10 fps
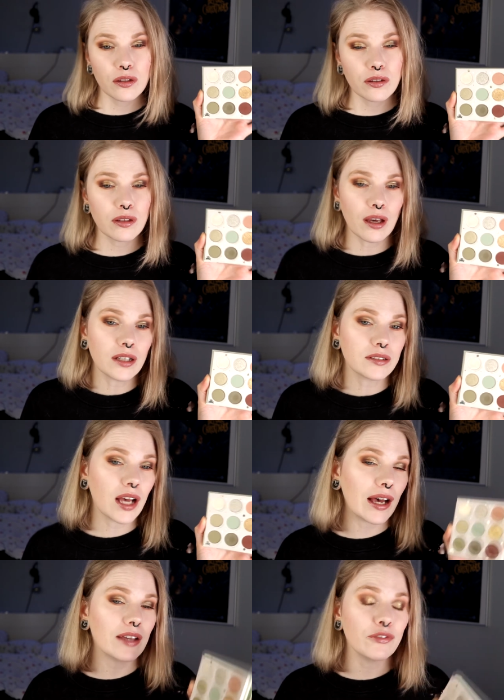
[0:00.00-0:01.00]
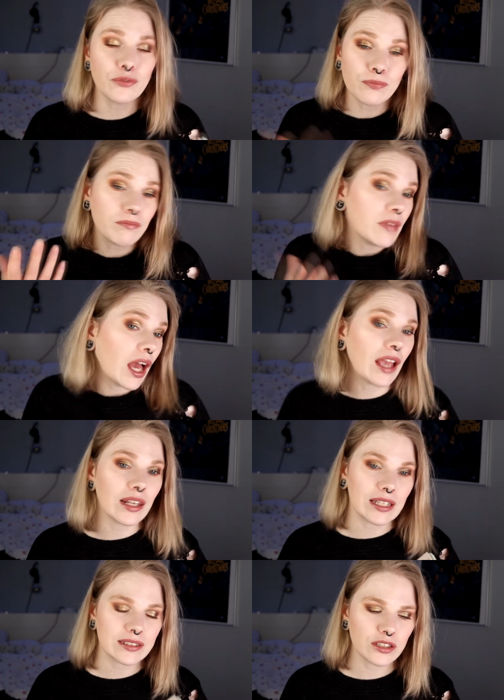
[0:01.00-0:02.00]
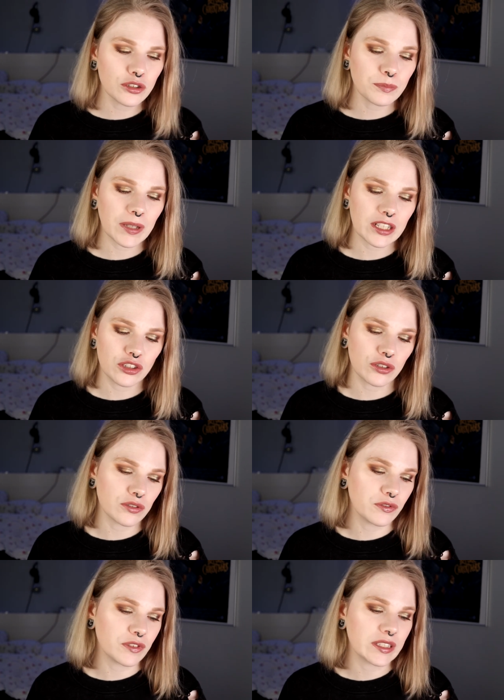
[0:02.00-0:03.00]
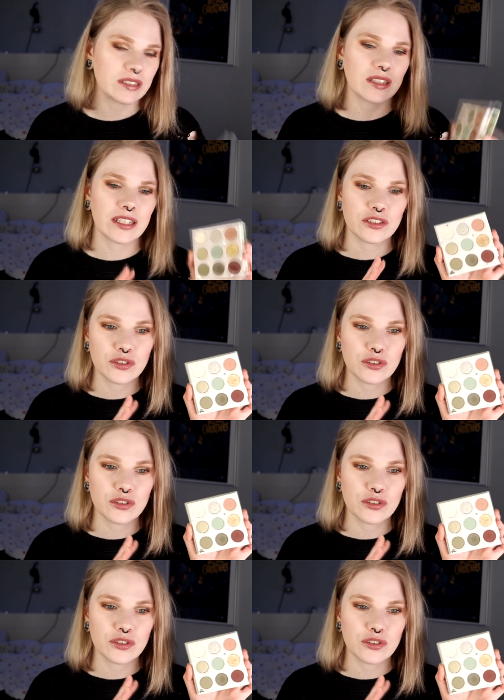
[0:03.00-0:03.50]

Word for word: So yeah, I've I like the look, but I don't think it's like